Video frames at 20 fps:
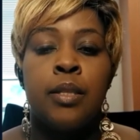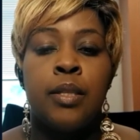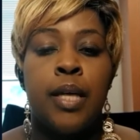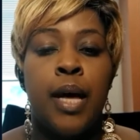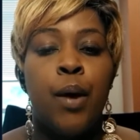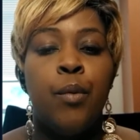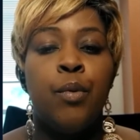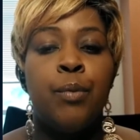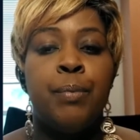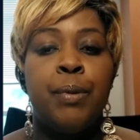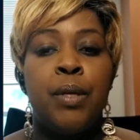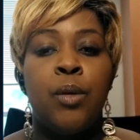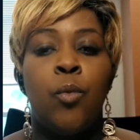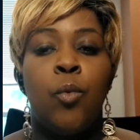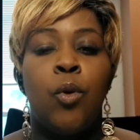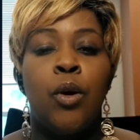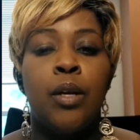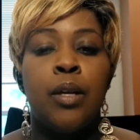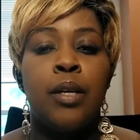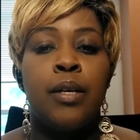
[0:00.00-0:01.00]
That would be
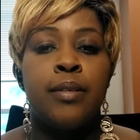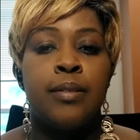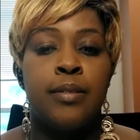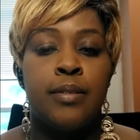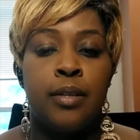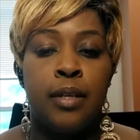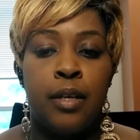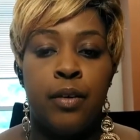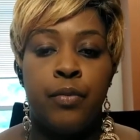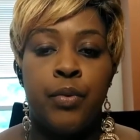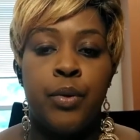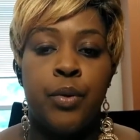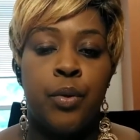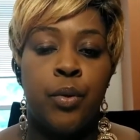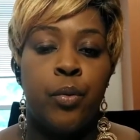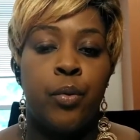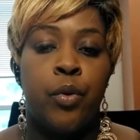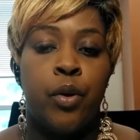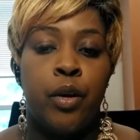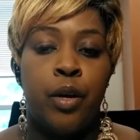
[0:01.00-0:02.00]
one less thing for you to
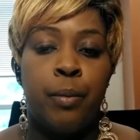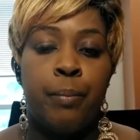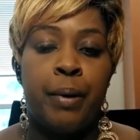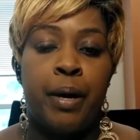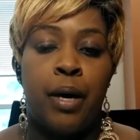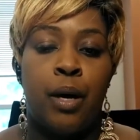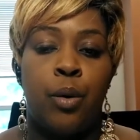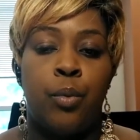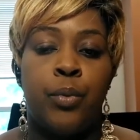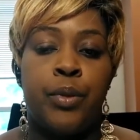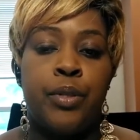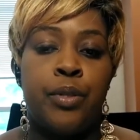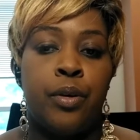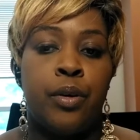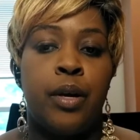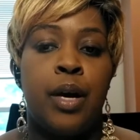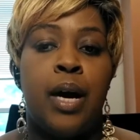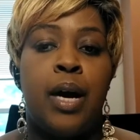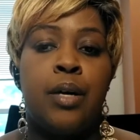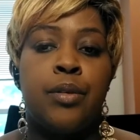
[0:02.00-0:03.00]
worry about when your
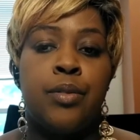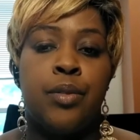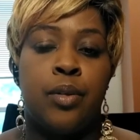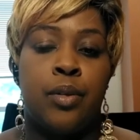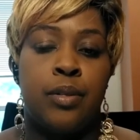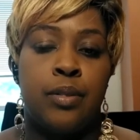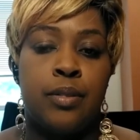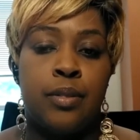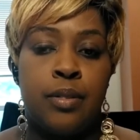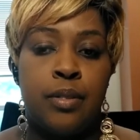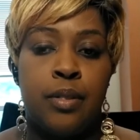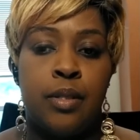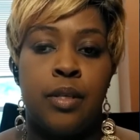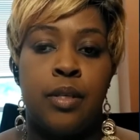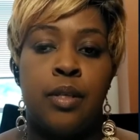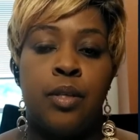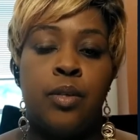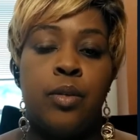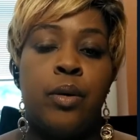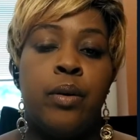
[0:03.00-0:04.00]
counselor can see
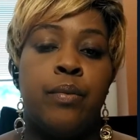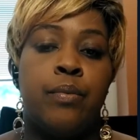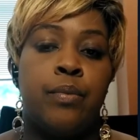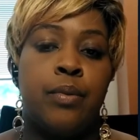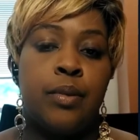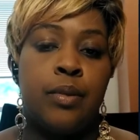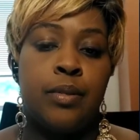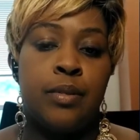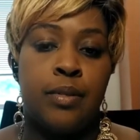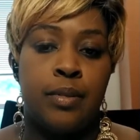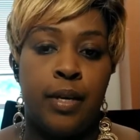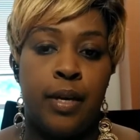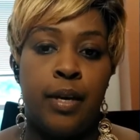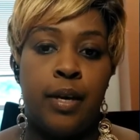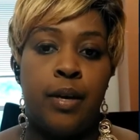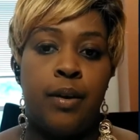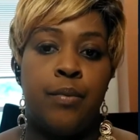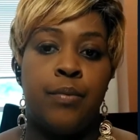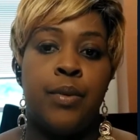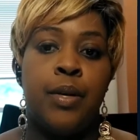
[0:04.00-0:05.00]
you have
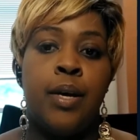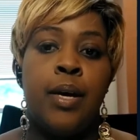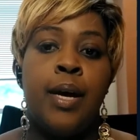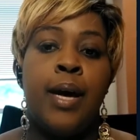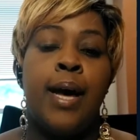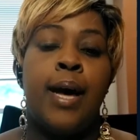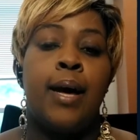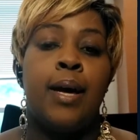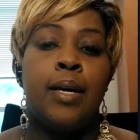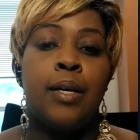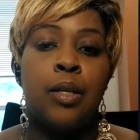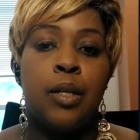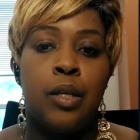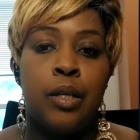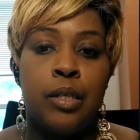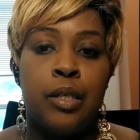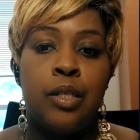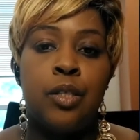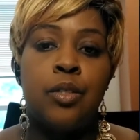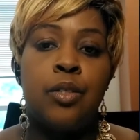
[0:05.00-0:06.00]
saved at
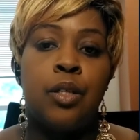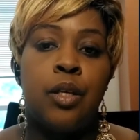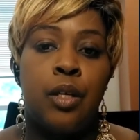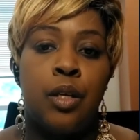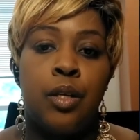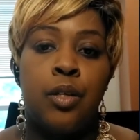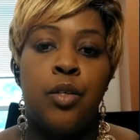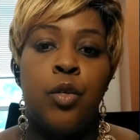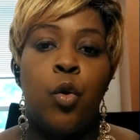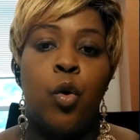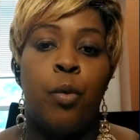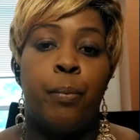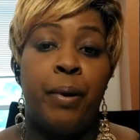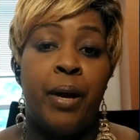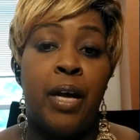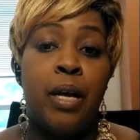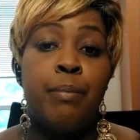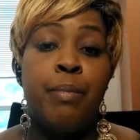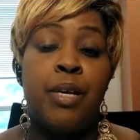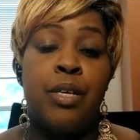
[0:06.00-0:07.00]
least your
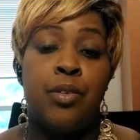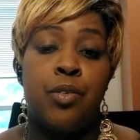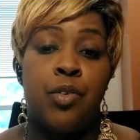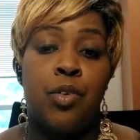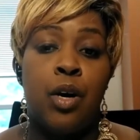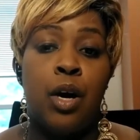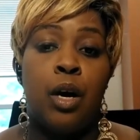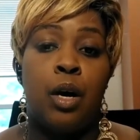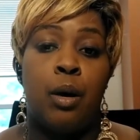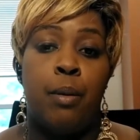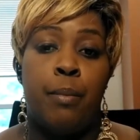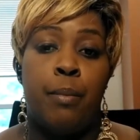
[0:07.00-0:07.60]
payment shock